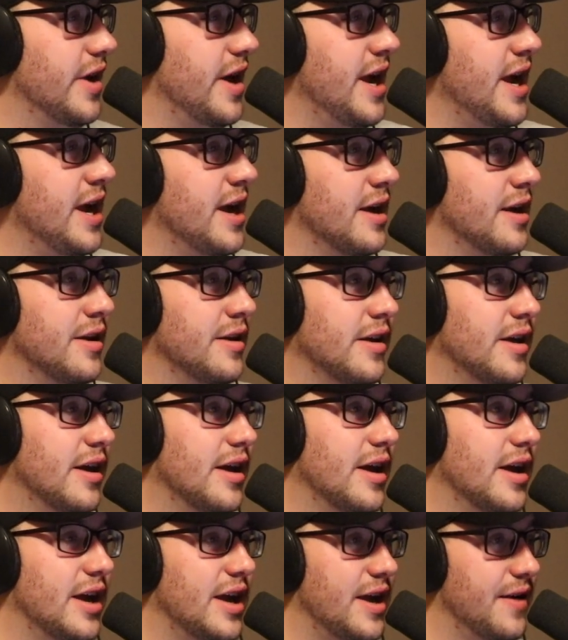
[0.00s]
And
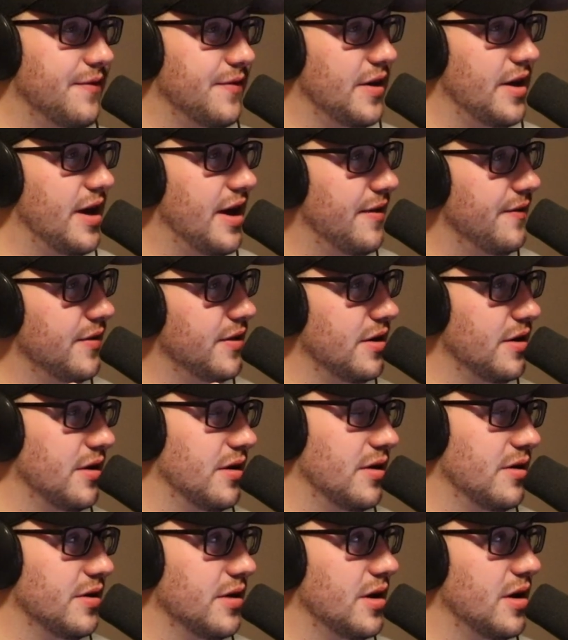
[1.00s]
if they have
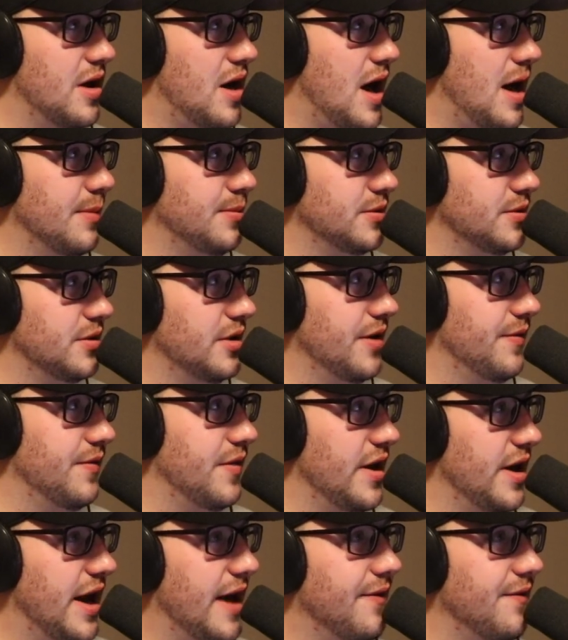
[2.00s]
if
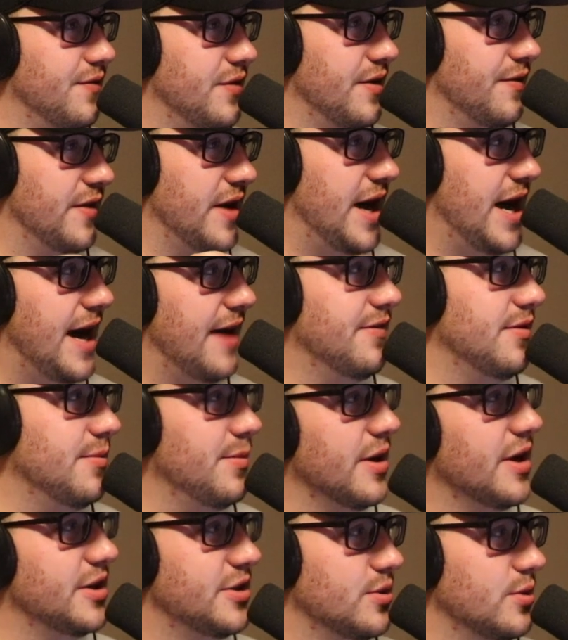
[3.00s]
they have to
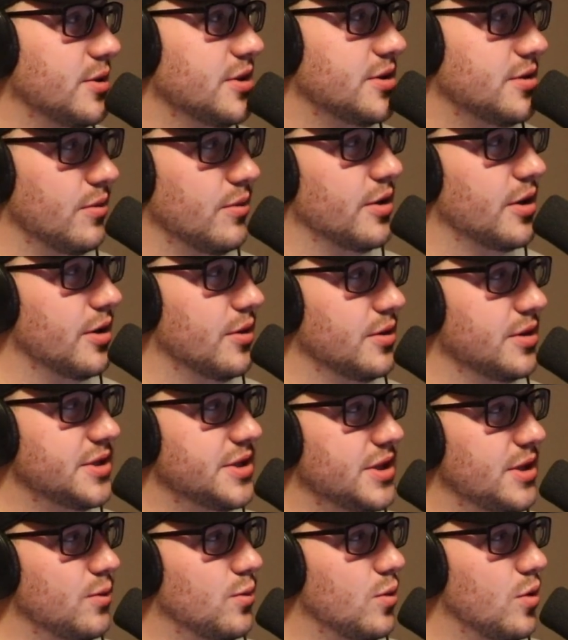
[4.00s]
make a choice to only go to
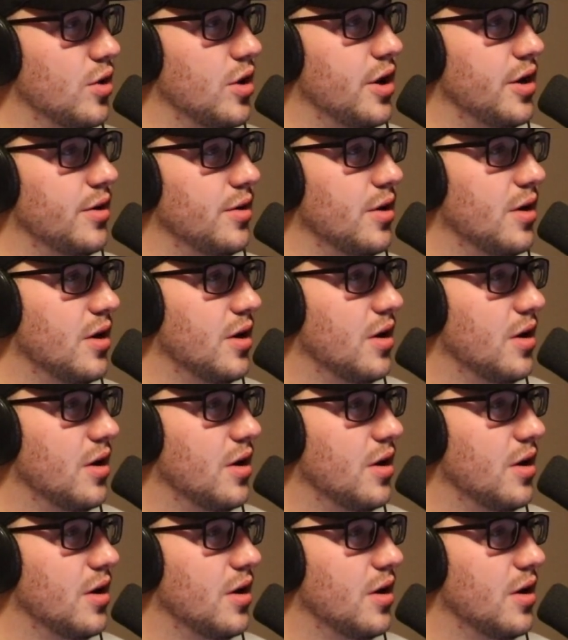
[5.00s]
see one,